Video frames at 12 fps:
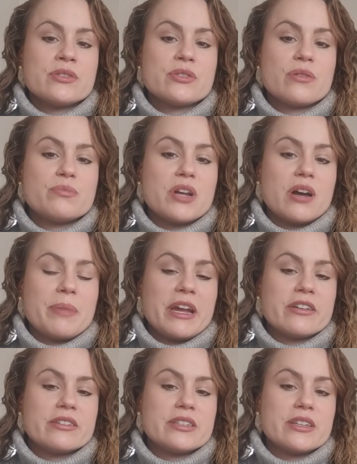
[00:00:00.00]
So I'm not
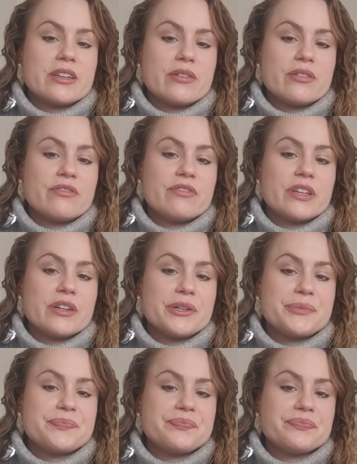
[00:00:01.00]
parenting out of fear.